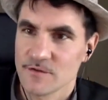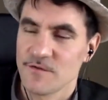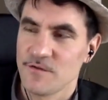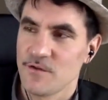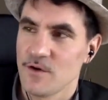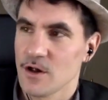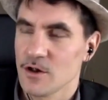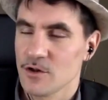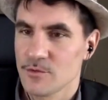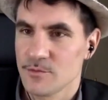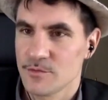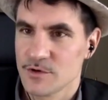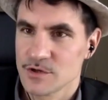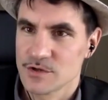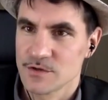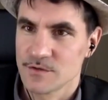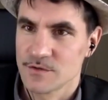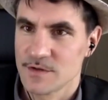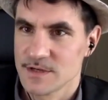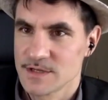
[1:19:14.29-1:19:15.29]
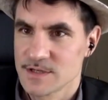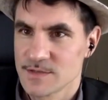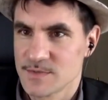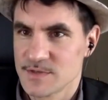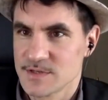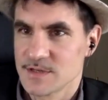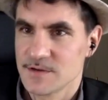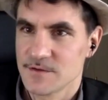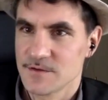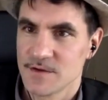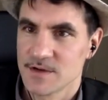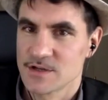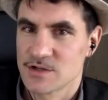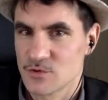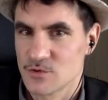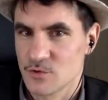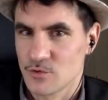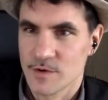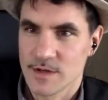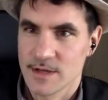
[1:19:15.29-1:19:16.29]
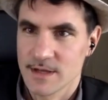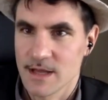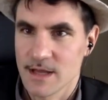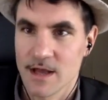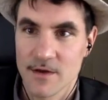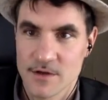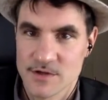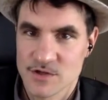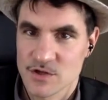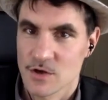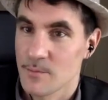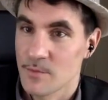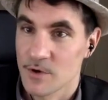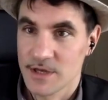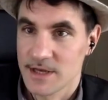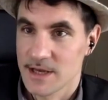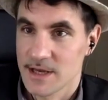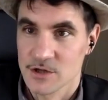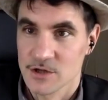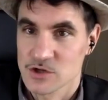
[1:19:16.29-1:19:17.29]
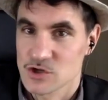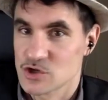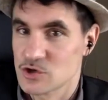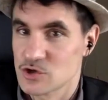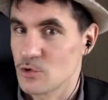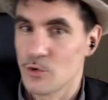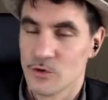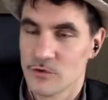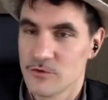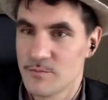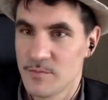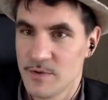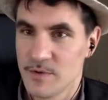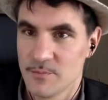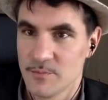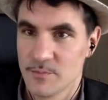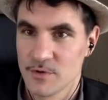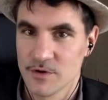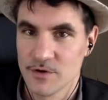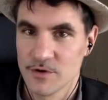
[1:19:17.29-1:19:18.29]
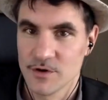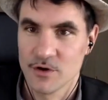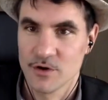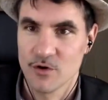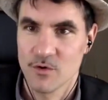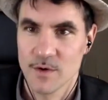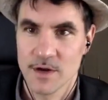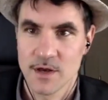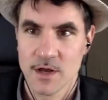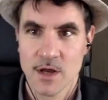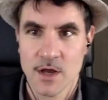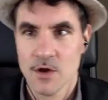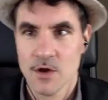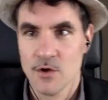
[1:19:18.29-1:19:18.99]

followers of this specific story that somebody else told people, and